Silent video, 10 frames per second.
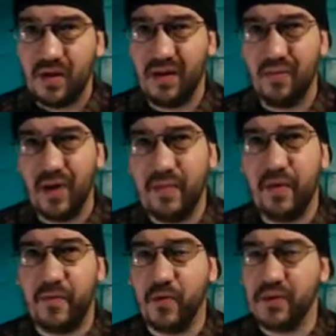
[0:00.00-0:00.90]
Right
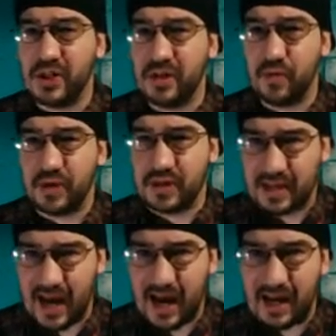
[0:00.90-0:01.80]
before she was
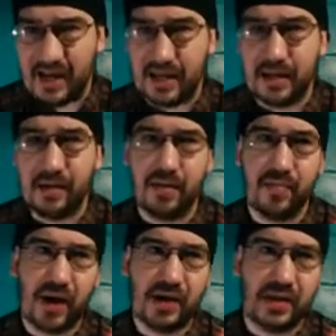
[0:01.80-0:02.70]
signed
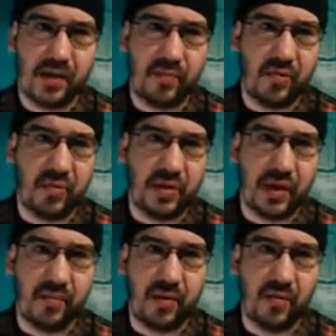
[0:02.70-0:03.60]
by
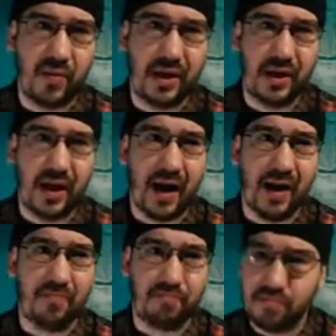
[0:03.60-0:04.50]
WWE,
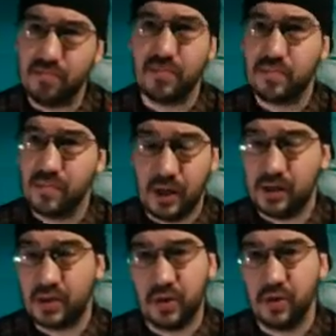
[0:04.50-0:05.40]

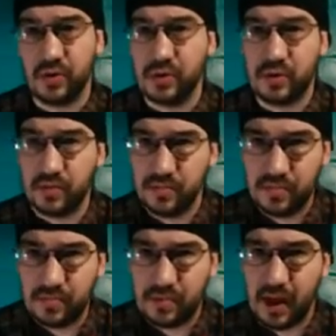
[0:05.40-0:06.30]
I searched
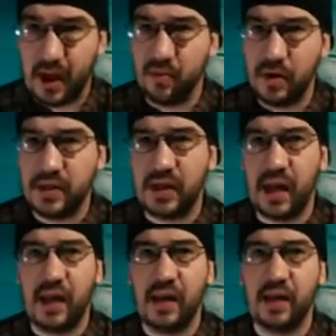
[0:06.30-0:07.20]
Kairi
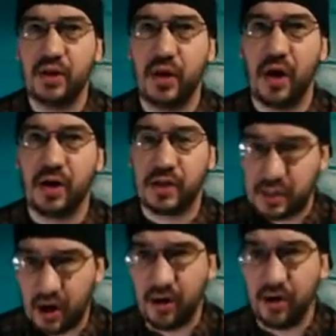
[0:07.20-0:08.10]
Sane in
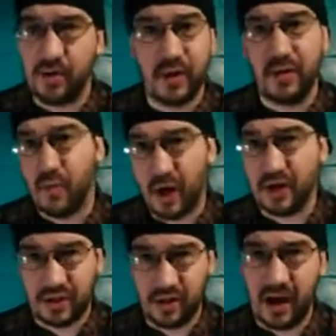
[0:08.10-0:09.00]
Stardom and
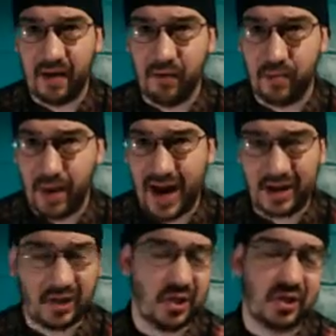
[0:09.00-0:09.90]
watched a lot of her
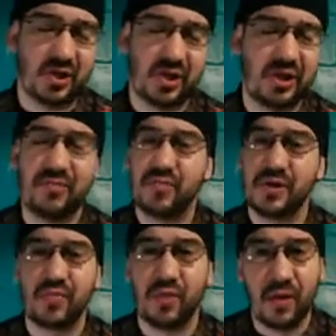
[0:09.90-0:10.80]
matches. She
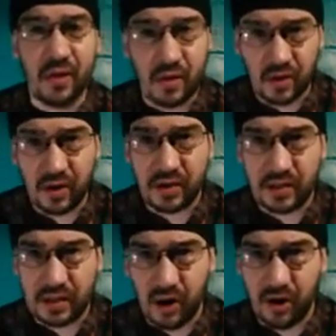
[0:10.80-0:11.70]
was really good in
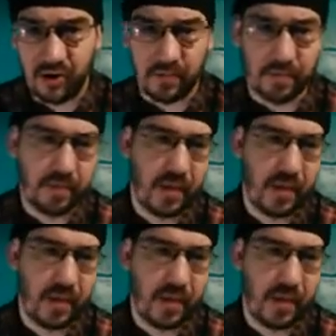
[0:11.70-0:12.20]
Stardom.